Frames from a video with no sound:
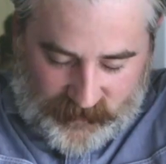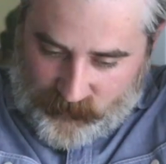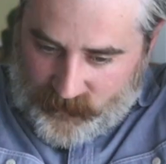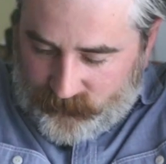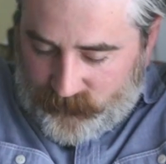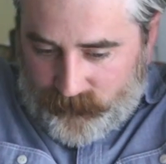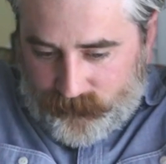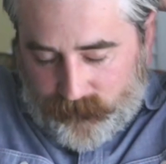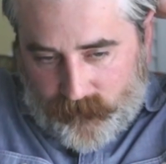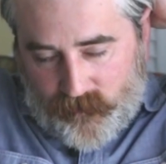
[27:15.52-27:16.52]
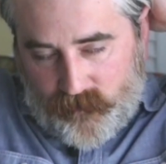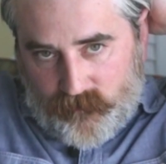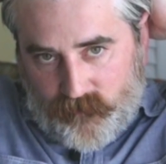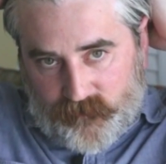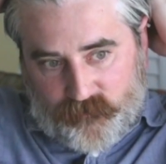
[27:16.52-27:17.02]
came out,
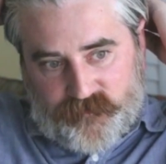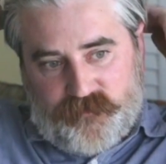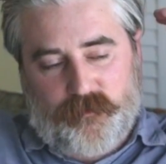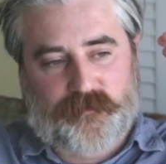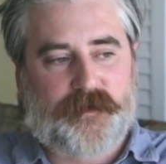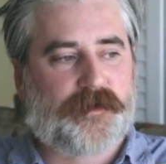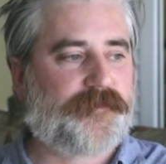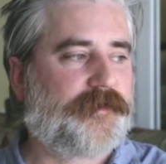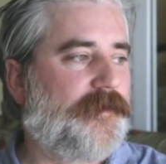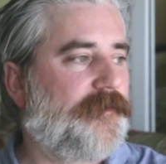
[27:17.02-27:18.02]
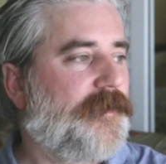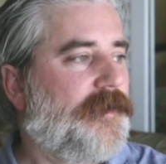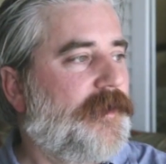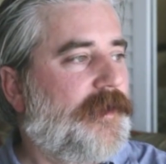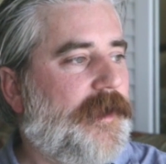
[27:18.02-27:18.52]
I think it was 2 or 3 years ago,
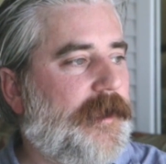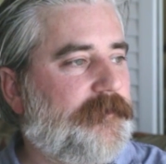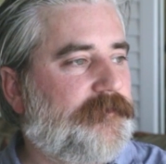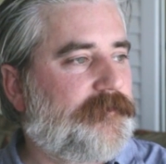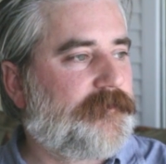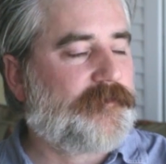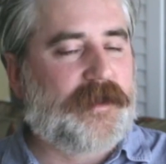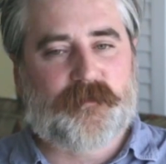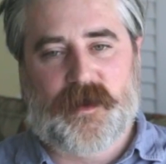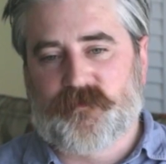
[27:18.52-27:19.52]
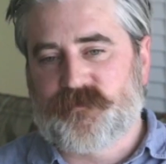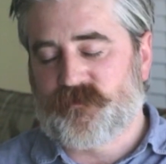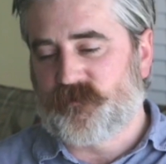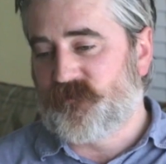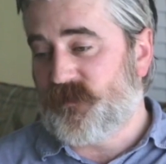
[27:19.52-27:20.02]
and Random House
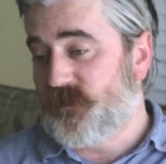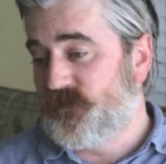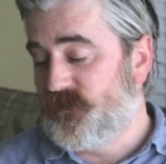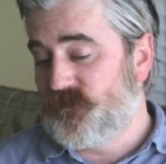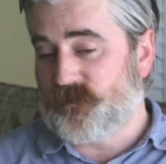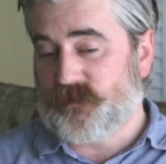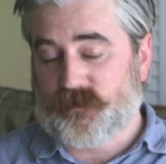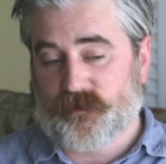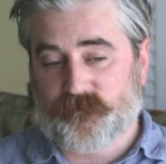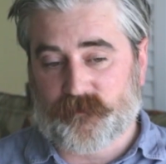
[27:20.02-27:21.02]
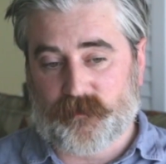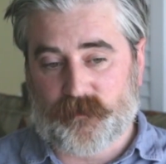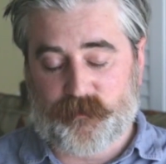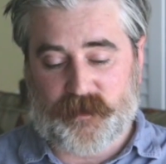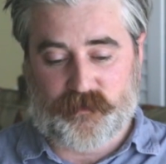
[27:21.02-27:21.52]
did something very unusual
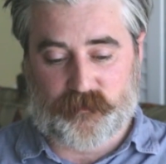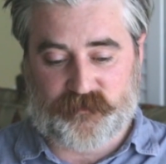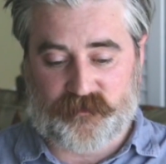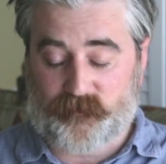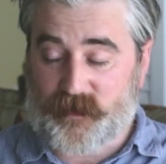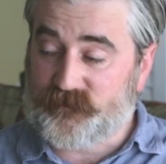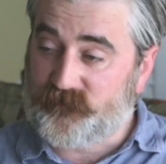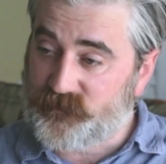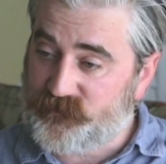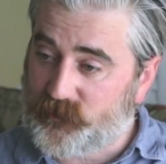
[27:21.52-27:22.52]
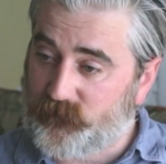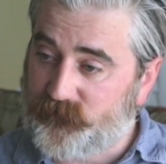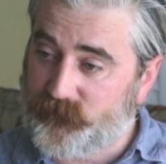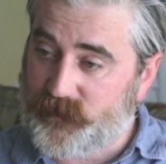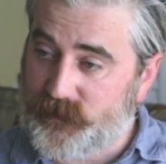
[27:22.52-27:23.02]
for a big publisher. They made the Da Vinci
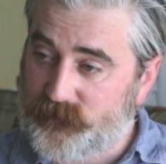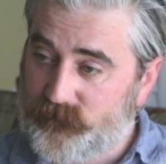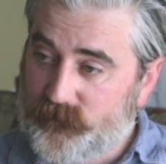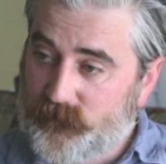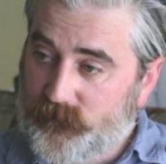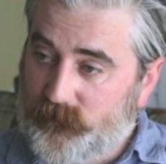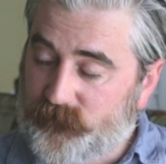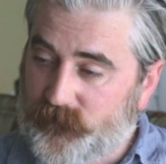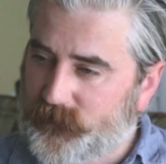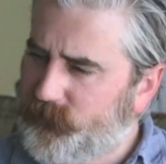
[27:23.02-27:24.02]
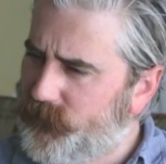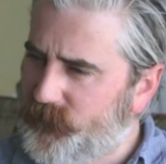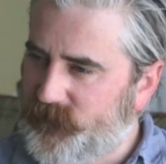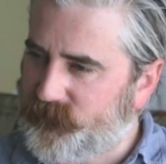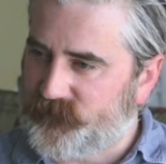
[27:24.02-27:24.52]
Code free for like
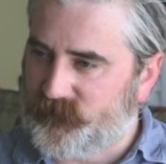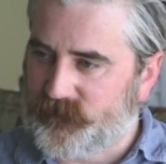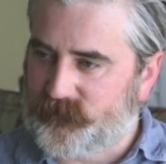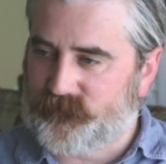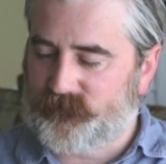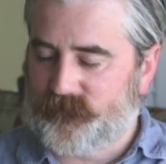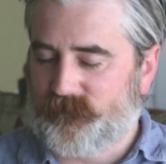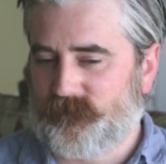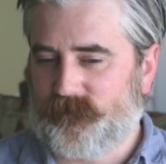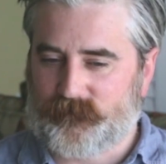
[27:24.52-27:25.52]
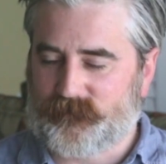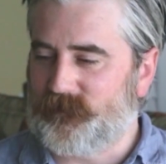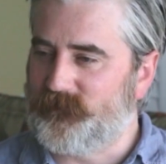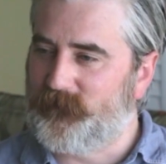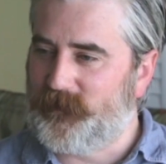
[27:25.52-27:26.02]
3 weeks or something, because they
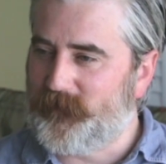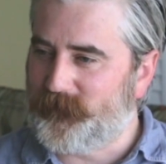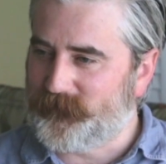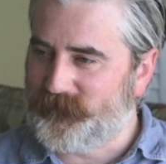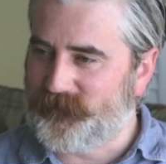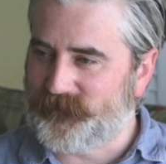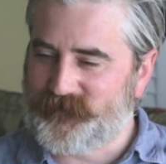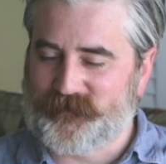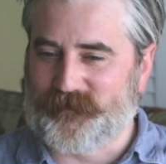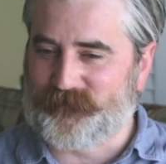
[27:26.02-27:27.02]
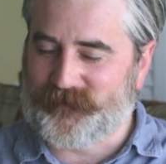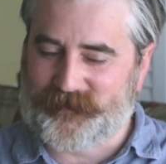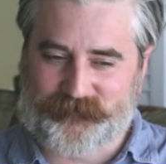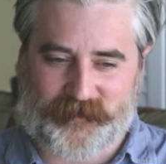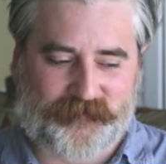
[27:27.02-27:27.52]
didn't really know what they were doing. They should have done it for
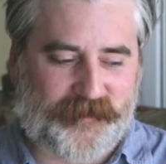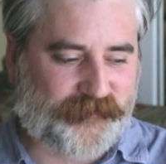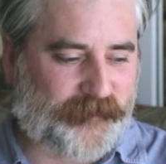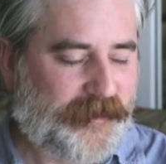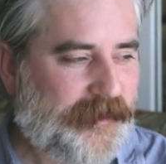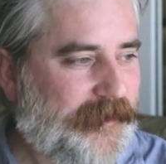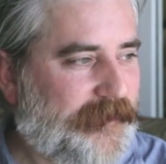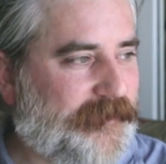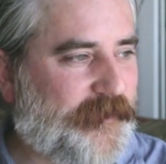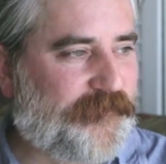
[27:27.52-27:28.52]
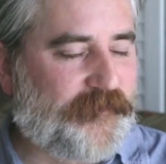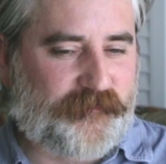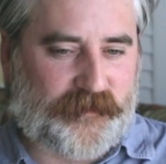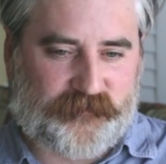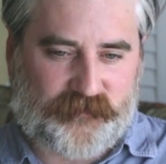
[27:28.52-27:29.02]
like 5 days, but they made it free
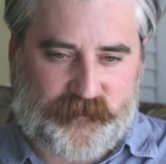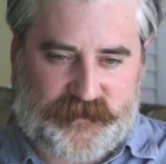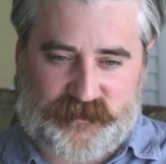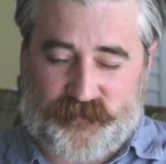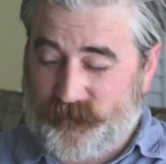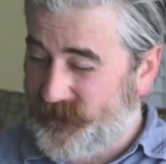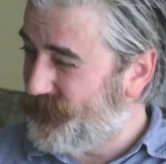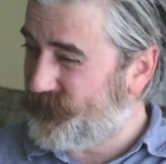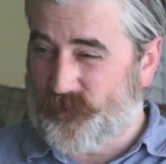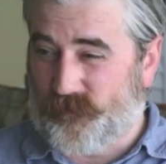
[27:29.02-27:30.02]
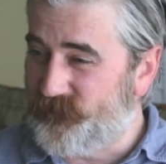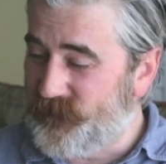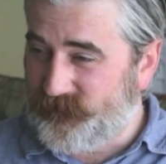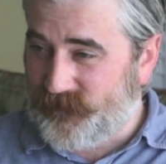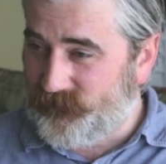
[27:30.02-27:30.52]
for like 3 weeks, and it probably got like
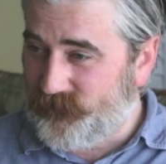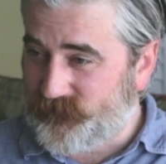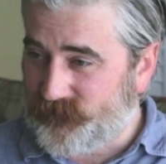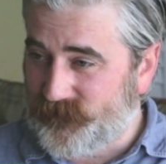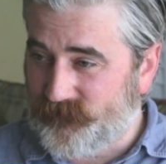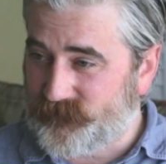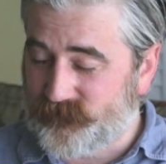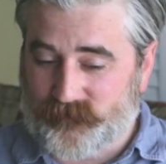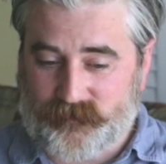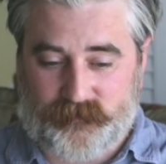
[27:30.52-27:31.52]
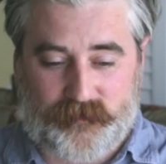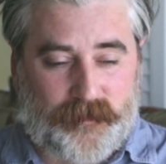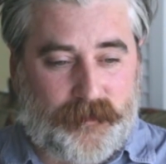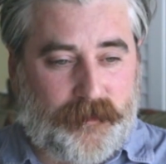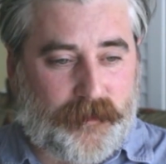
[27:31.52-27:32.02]
250,000 downloads at least, right?
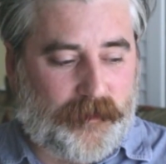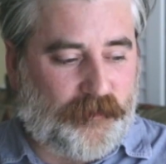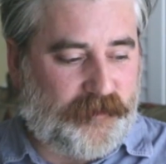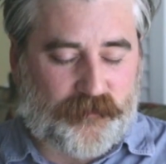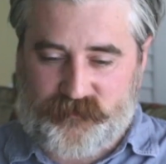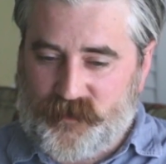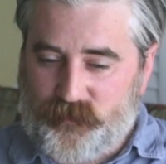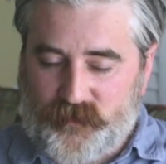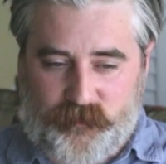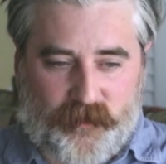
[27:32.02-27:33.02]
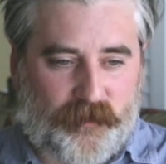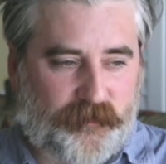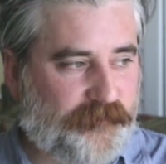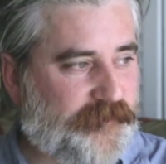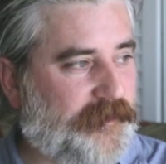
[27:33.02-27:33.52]
I know it was on
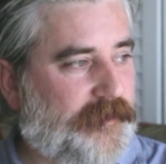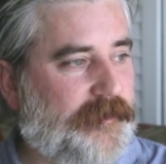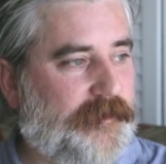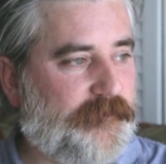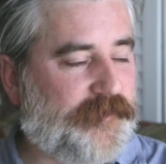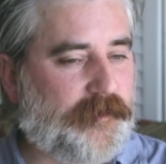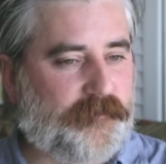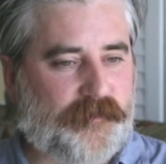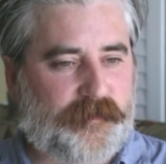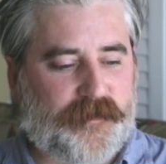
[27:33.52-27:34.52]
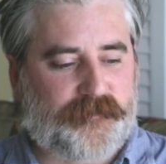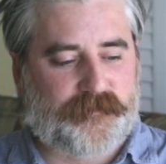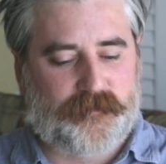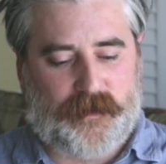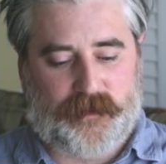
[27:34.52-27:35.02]
BookBub, and it was all over the
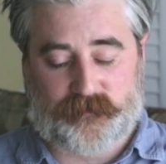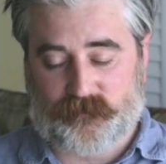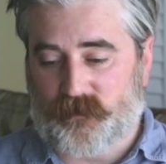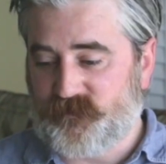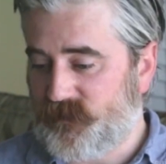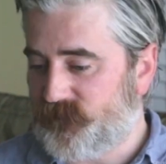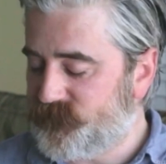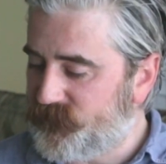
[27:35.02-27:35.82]
place. And obviously that's